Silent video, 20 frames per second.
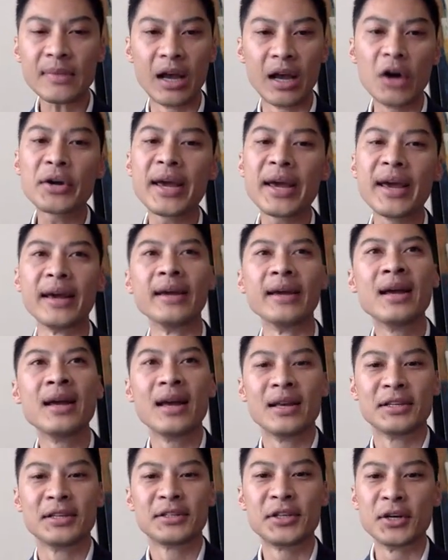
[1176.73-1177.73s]
Okay,
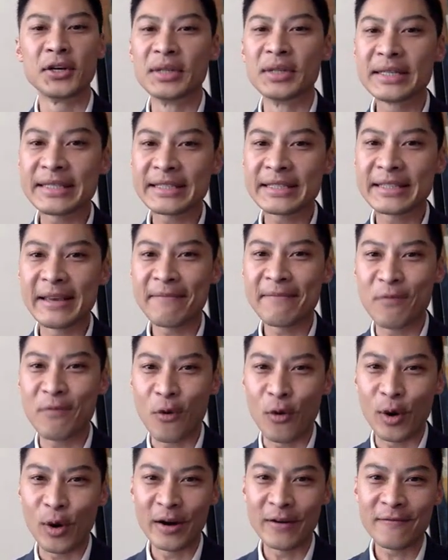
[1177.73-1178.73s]
so let's skip
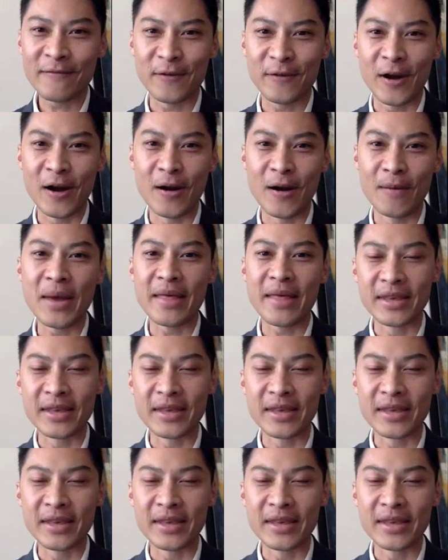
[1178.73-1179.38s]
forward from